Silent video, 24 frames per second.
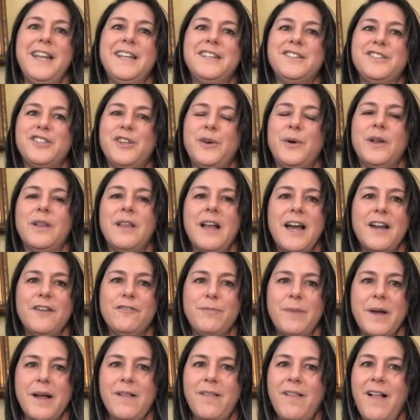And so a lot of
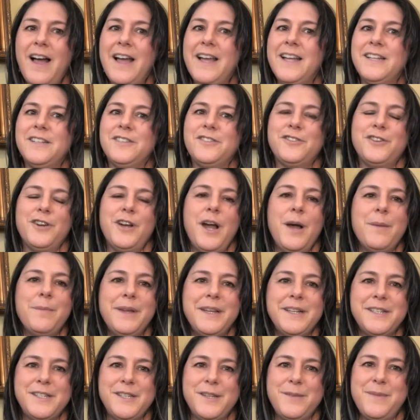my clients are
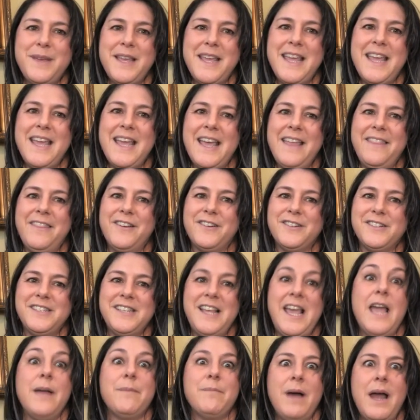coming to me and they're
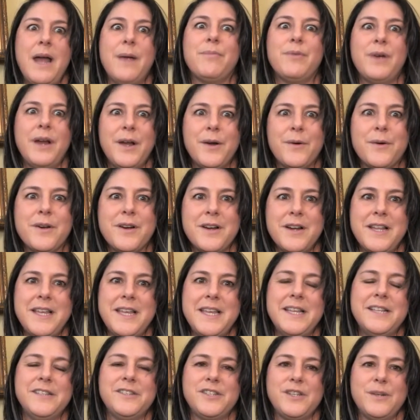saying, my
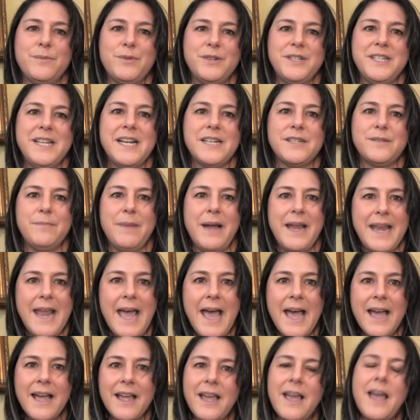priority is to protect my
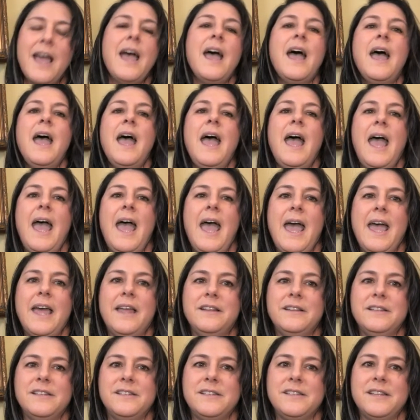neck.
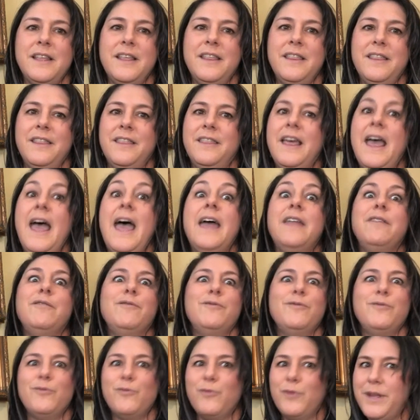And
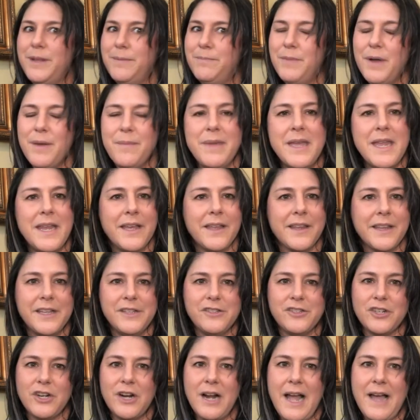then we immediately
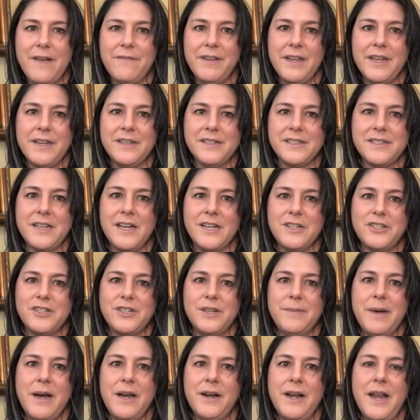start having a discussion
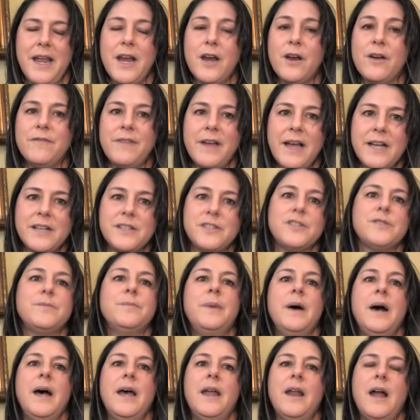about an AirVest,
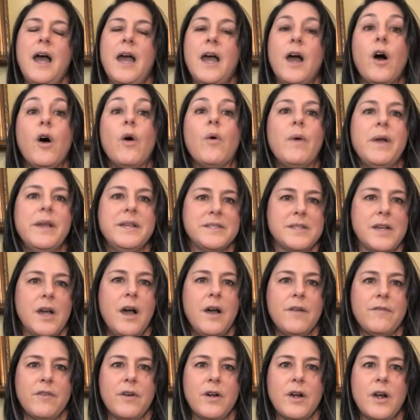but I always
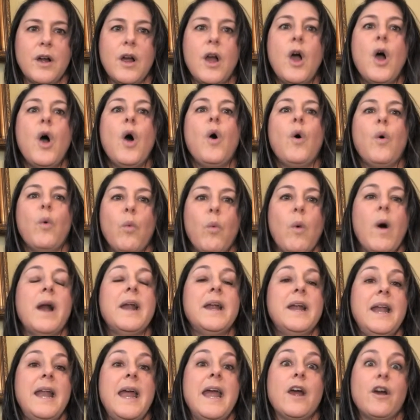cover what
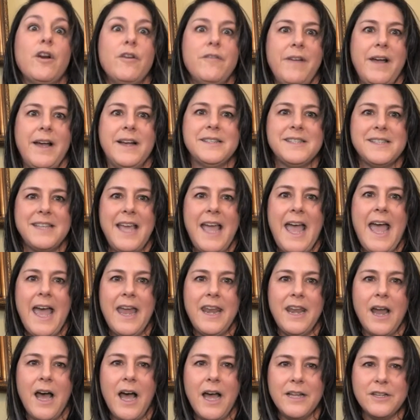an AirVest
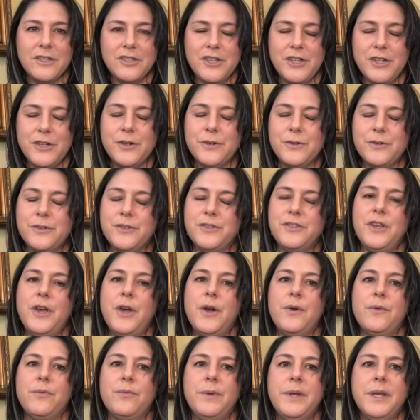cannot do.
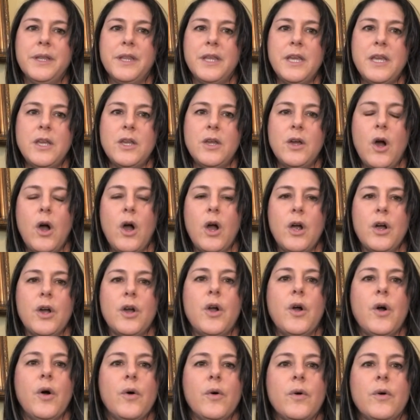So really our
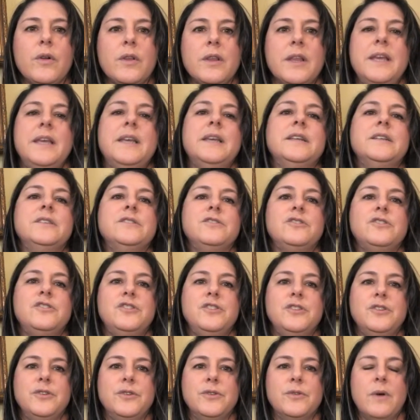goal is
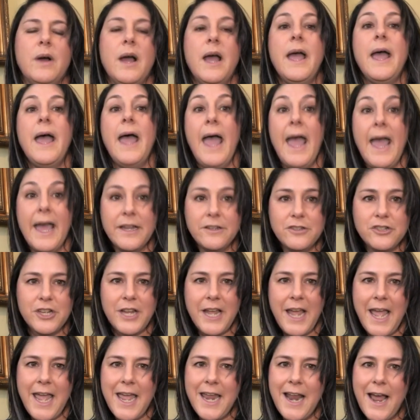to
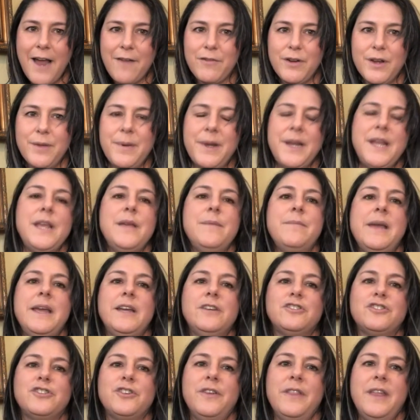educate everybody, make
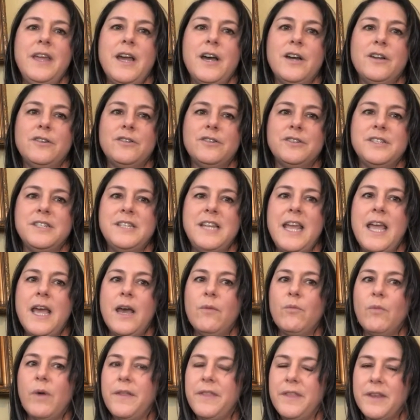sure they
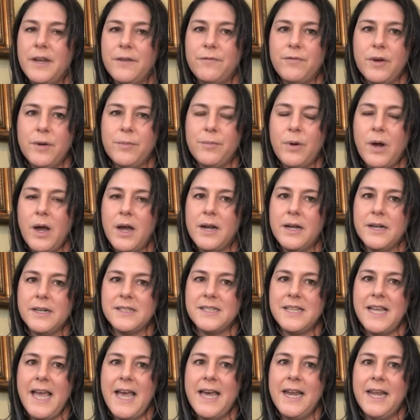understand what the different products
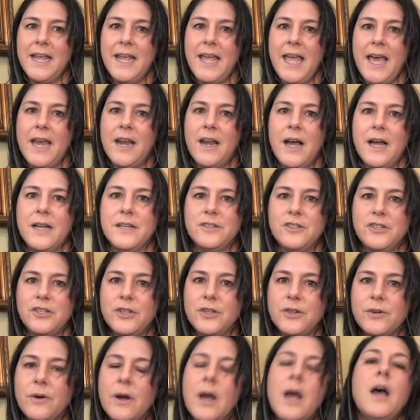can and cannot
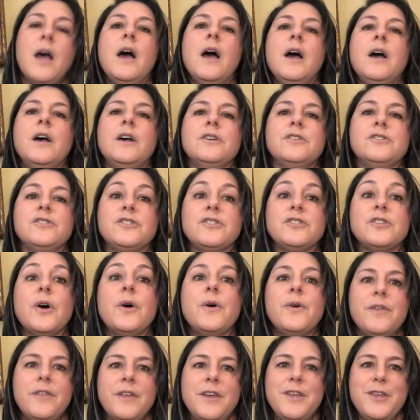do
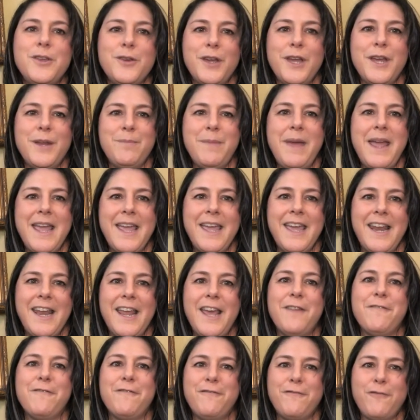so that you can make an
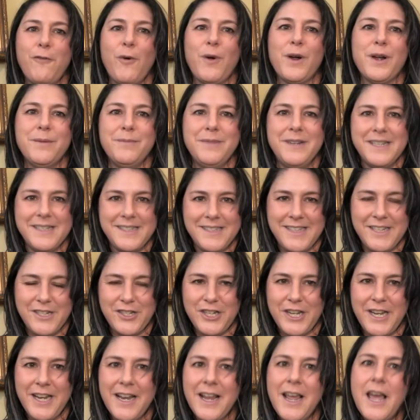informed
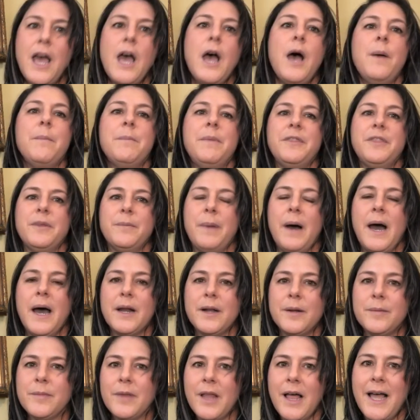decision. But the
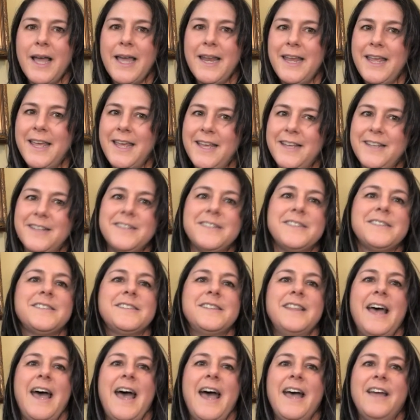bottom line is
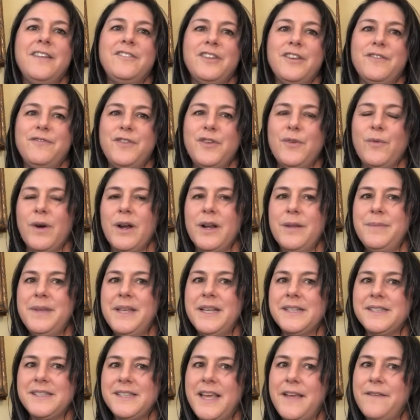that if you want to
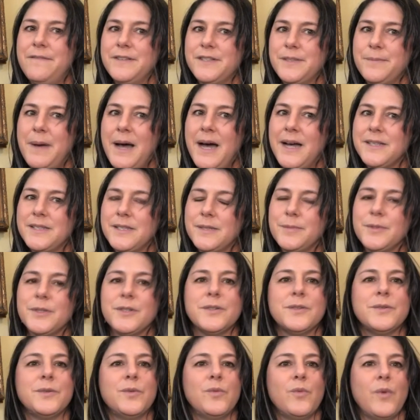be as safe as
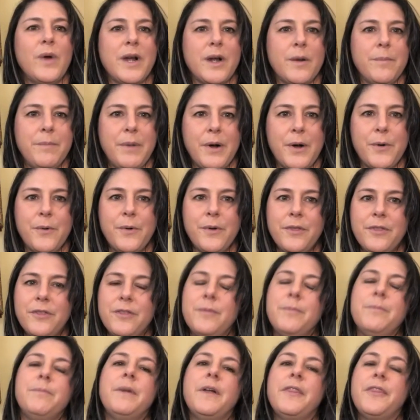possible, wear both.
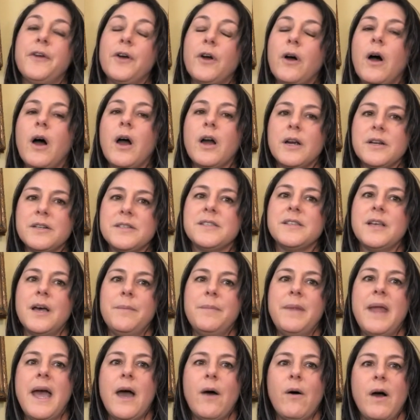But there are some
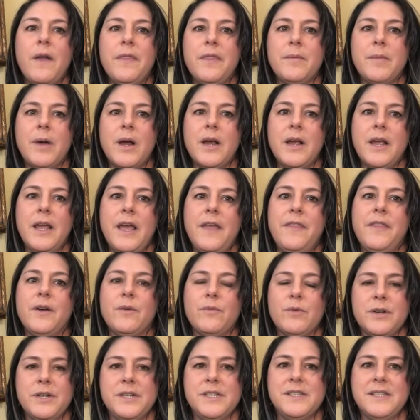now on the market that
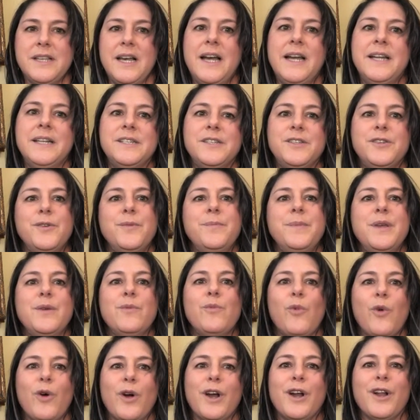were designed to be
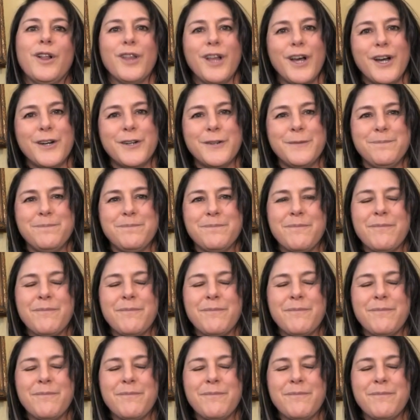worn alone.